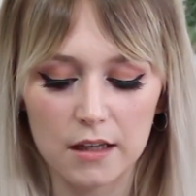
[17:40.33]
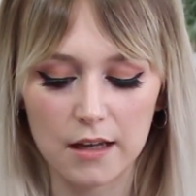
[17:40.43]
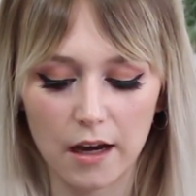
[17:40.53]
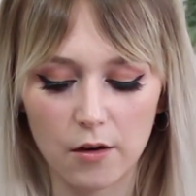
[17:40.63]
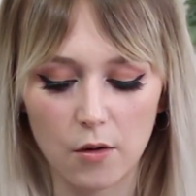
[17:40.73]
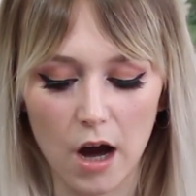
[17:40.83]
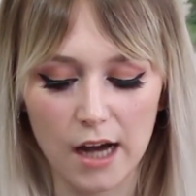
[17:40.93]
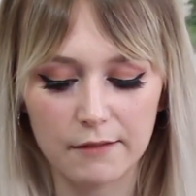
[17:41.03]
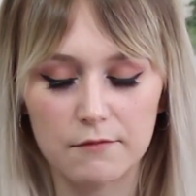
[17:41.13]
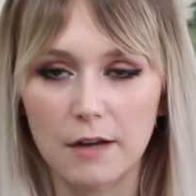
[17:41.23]
Now,
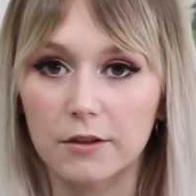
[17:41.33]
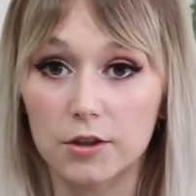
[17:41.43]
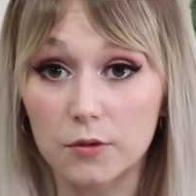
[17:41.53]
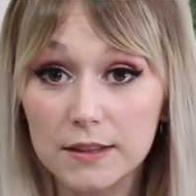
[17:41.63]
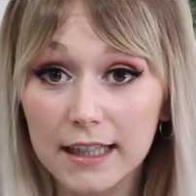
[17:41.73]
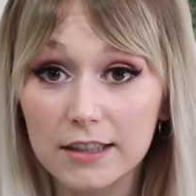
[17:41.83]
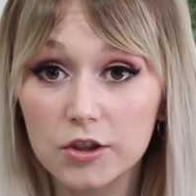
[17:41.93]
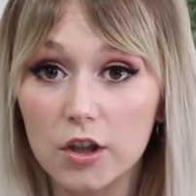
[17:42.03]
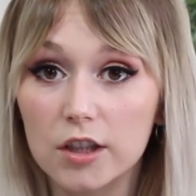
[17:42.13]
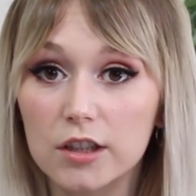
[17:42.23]
I've never used
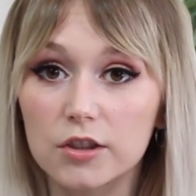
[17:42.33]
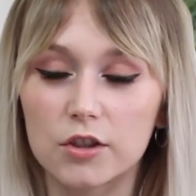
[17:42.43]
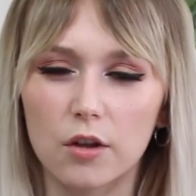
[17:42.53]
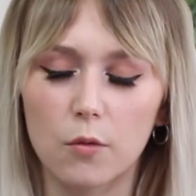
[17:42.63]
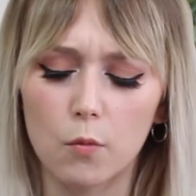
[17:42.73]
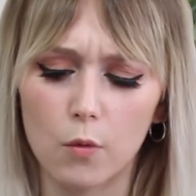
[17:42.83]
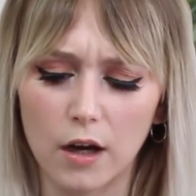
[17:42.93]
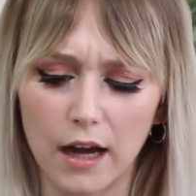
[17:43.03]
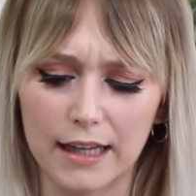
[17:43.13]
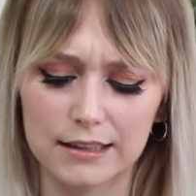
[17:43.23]
Kickstarter, so
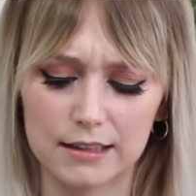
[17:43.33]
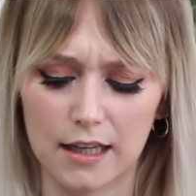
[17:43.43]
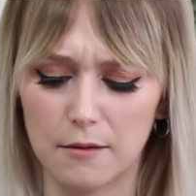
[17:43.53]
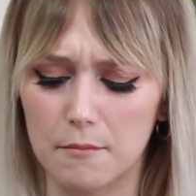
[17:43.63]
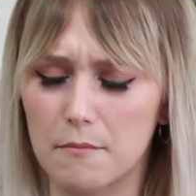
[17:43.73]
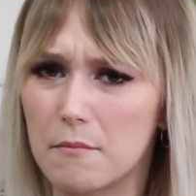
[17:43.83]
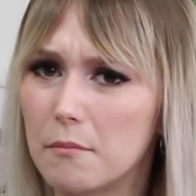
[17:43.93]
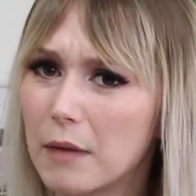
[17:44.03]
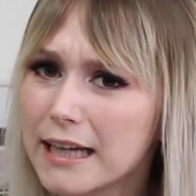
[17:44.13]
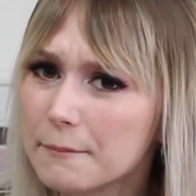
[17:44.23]
what I say
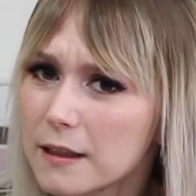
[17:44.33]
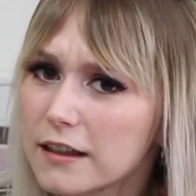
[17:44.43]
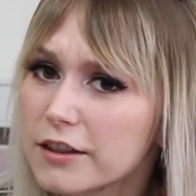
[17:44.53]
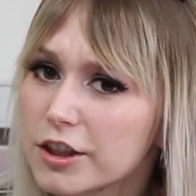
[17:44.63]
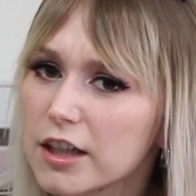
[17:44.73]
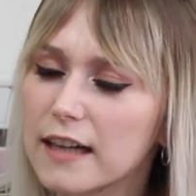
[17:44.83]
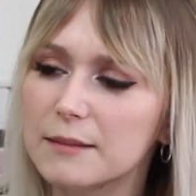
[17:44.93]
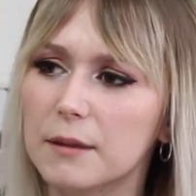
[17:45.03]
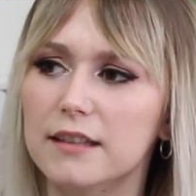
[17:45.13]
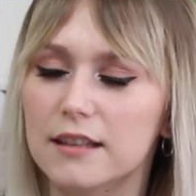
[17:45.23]
might be
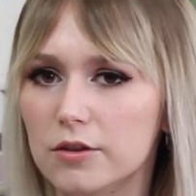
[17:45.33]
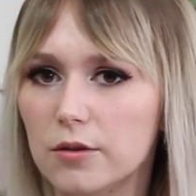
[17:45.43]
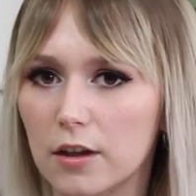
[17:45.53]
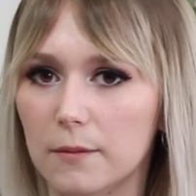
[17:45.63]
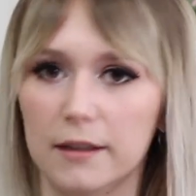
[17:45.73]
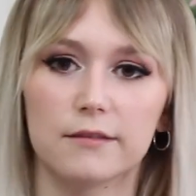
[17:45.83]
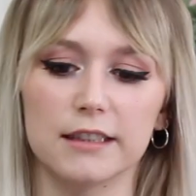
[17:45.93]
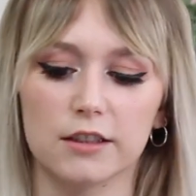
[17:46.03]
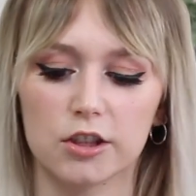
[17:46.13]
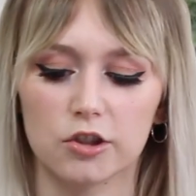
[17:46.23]
incorrect, but I did do a little bit of
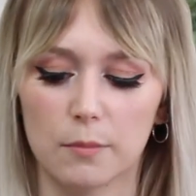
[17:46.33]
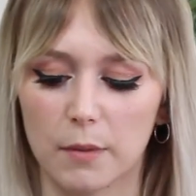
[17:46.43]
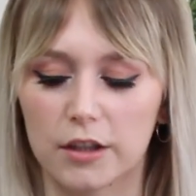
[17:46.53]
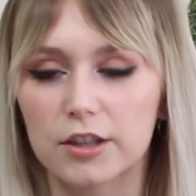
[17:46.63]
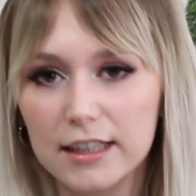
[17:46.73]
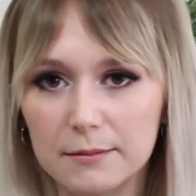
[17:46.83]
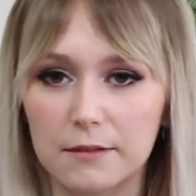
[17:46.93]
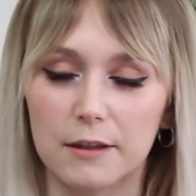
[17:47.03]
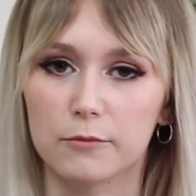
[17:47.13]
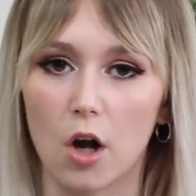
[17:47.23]
research, but correct me
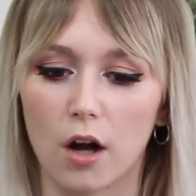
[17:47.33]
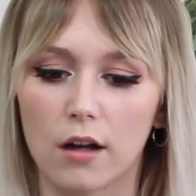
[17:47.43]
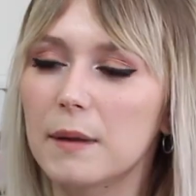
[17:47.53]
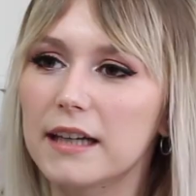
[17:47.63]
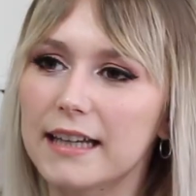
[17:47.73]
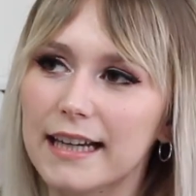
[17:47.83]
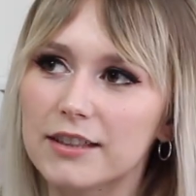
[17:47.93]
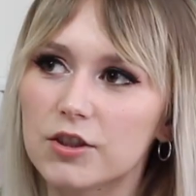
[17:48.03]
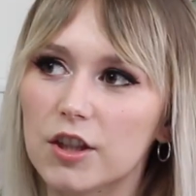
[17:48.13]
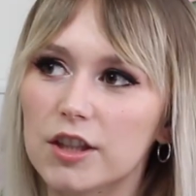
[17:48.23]
if I'm wrong. But
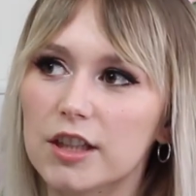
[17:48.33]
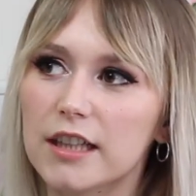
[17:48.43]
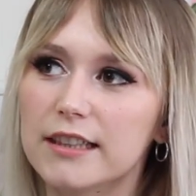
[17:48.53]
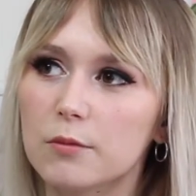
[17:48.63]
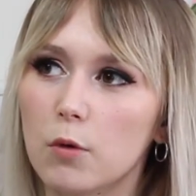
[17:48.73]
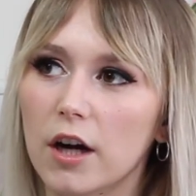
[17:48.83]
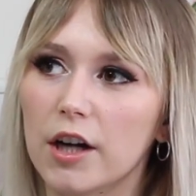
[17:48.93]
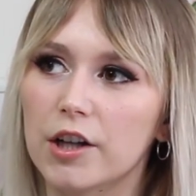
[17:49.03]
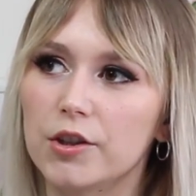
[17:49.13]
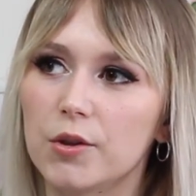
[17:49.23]
Kickstarter is
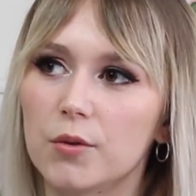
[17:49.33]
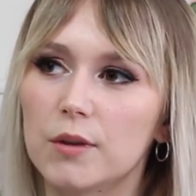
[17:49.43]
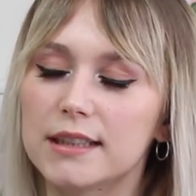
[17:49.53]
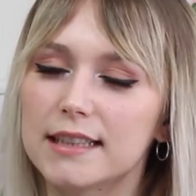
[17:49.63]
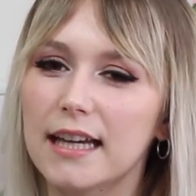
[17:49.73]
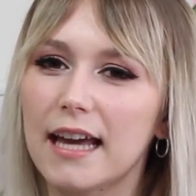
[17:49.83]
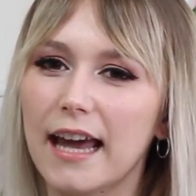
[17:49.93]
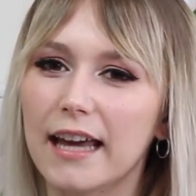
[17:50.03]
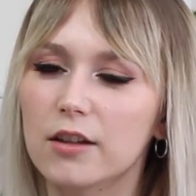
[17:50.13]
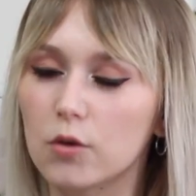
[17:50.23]
where you set
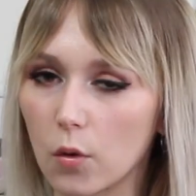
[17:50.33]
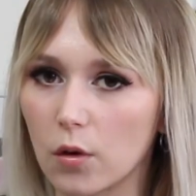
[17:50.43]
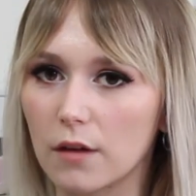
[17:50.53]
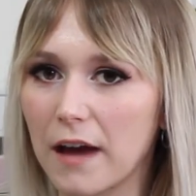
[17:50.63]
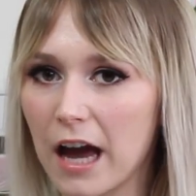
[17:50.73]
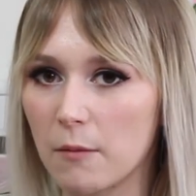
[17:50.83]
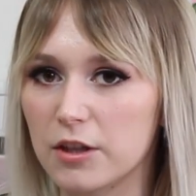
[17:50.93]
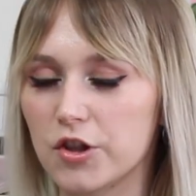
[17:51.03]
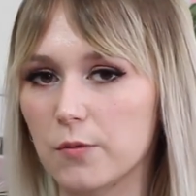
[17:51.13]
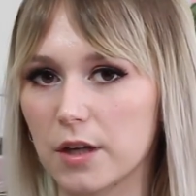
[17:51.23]
a goal of how
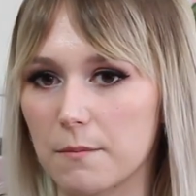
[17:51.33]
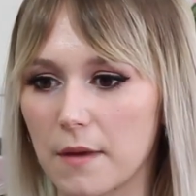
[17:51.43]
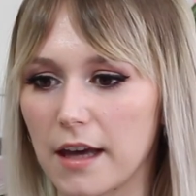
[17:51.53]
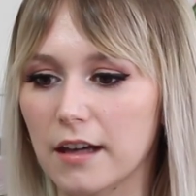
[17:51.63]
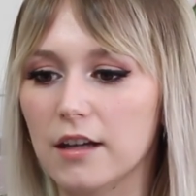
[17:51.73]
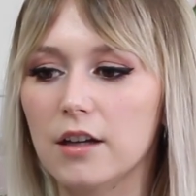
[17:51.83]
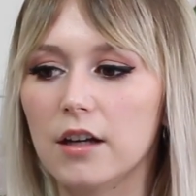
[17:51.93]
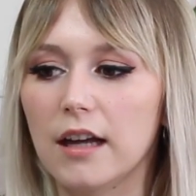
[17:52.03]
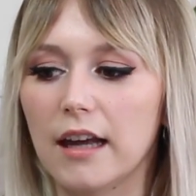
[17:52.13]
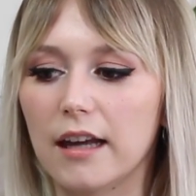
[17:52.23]
much you want to make.
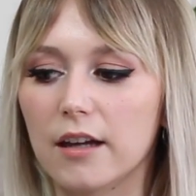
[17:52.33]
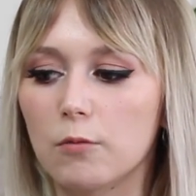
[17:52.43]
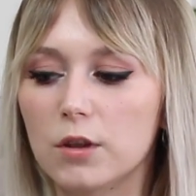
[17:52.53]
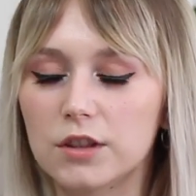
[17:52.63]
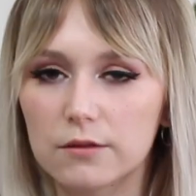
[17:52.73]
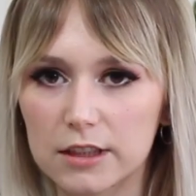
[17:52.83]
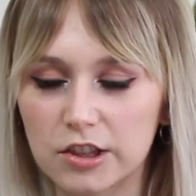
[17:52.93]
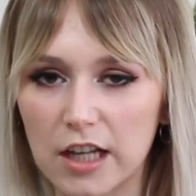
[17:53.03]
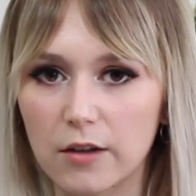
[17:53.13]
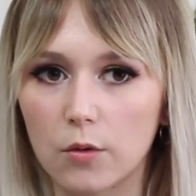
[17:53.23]
And once you
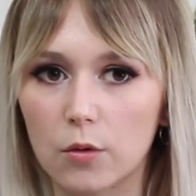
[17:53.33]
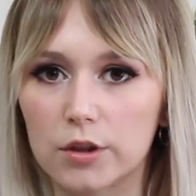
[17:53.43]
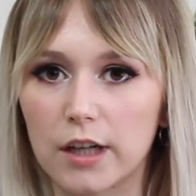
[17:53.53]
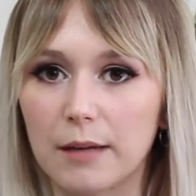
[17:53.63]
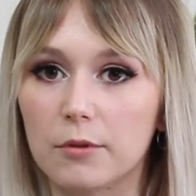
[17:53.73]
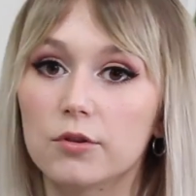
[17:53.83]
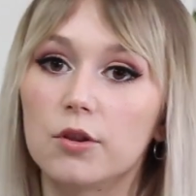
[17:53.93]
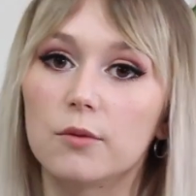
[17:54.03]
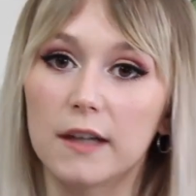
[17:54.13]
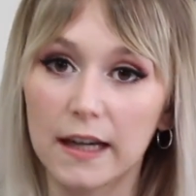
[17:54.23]
reach that goal, you're able
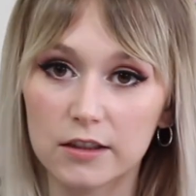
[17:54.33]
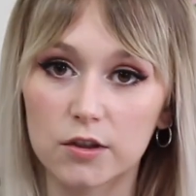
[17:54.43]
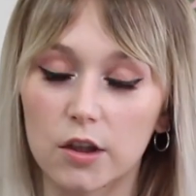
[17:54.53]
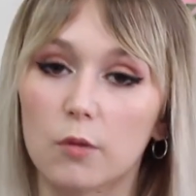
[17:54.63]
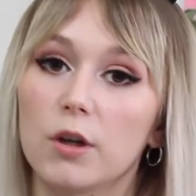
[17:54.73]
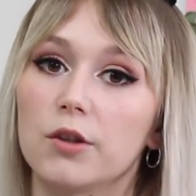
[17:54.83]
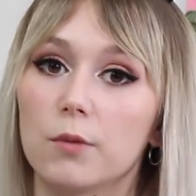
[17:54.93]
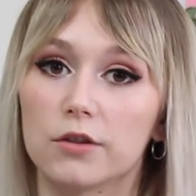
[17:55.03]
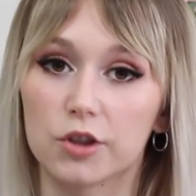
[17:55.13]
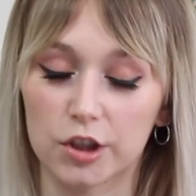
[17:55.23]
to kickstart what you
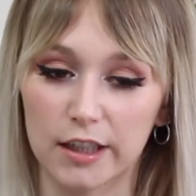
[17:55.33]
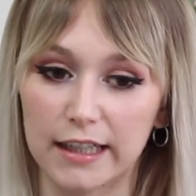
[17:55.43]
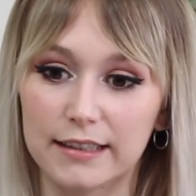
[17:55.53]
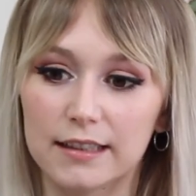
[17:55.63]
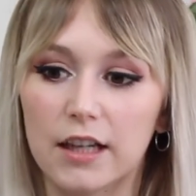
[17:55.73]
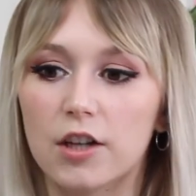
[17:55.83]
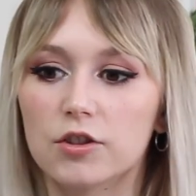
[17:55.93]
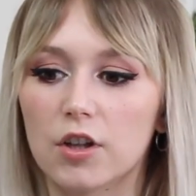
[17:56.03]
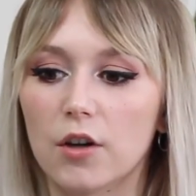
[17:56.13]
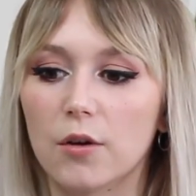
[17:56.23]
want to create.
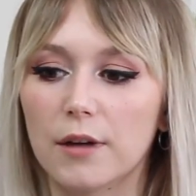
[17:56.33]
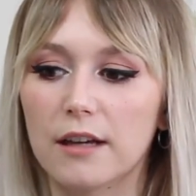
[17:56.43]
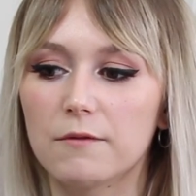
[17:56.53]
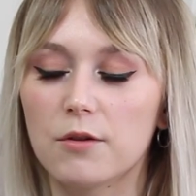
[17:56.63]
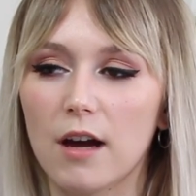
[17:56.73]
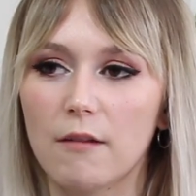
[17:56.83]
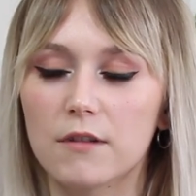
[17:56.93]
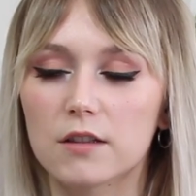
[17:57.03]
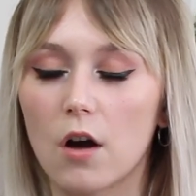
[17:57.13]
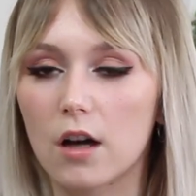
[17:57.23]
So if you have
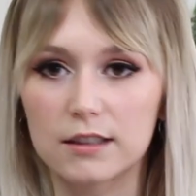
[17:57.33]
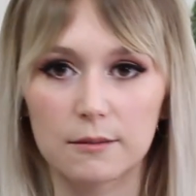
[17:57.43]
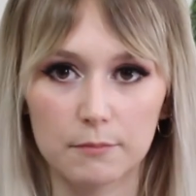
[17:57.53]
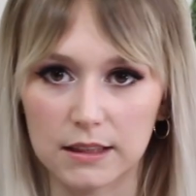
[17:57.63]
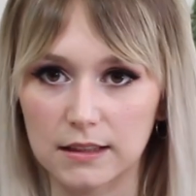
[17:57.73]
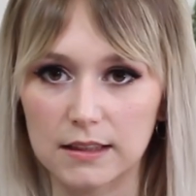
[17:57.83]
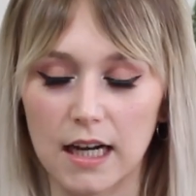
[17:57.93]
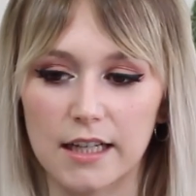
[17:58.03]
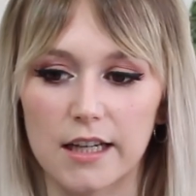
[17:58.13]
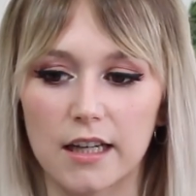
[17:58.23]
this awesome business
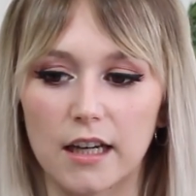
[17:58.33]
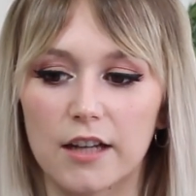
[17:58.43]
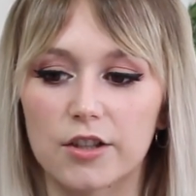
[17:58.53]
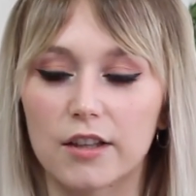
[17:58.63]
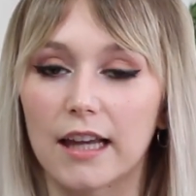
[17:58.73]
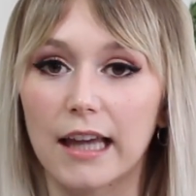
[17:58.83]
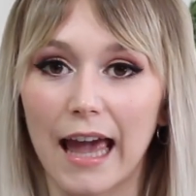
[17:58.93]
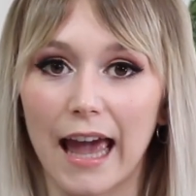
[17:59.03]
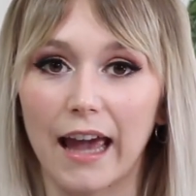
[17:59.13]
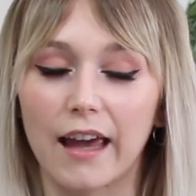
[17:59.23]
idea and you're like,
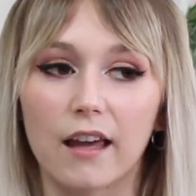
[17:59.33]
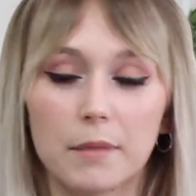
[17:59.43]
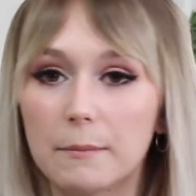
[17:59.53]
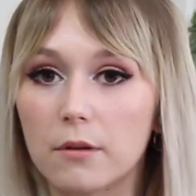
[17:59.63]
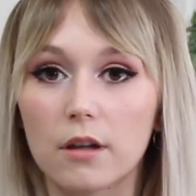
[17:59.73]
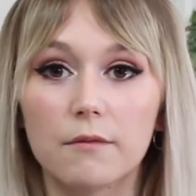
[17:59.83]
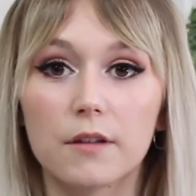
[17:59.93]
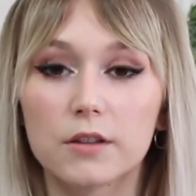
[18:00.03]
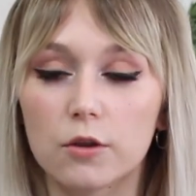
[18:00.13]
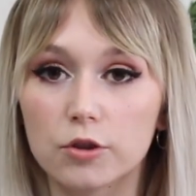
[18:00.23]
hey, people of
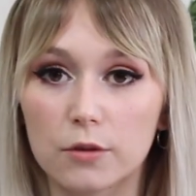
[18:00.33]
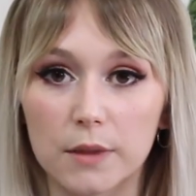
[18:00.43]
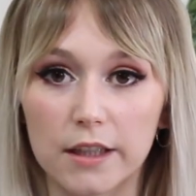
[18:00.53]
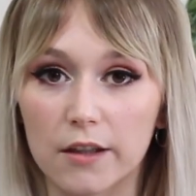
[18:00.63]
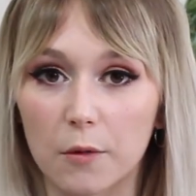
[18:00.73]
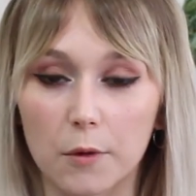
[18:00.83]
the social media